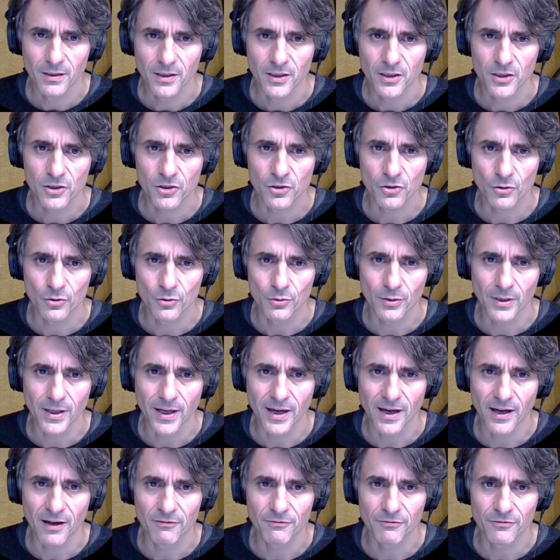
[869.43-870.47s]
So you
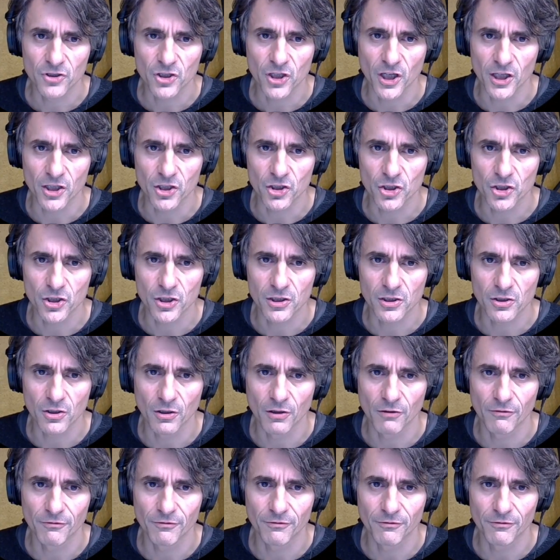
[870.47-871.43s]
have changes of